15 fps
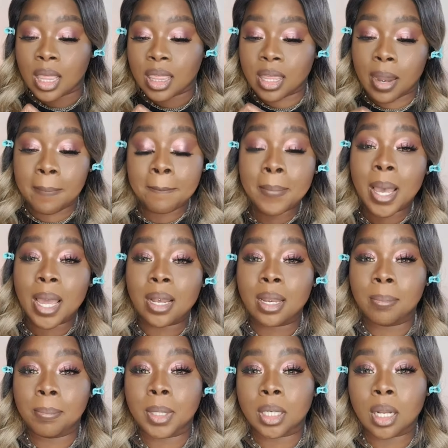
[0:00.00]
then my
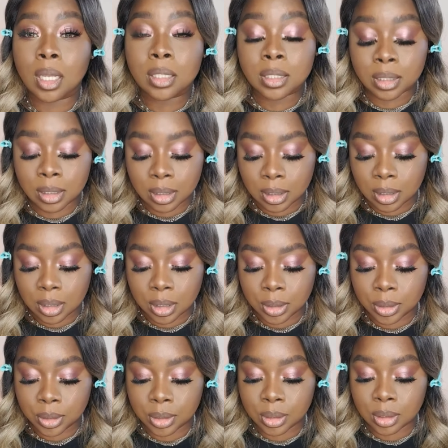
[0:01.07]
lip gloss,
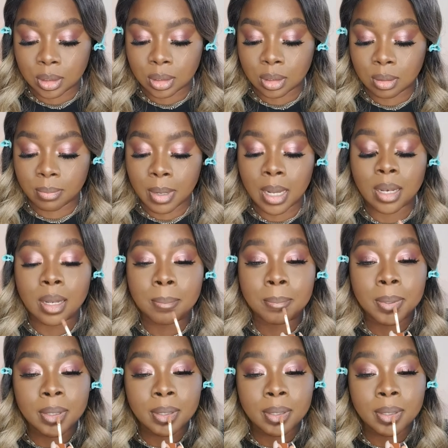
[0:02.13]
my lip.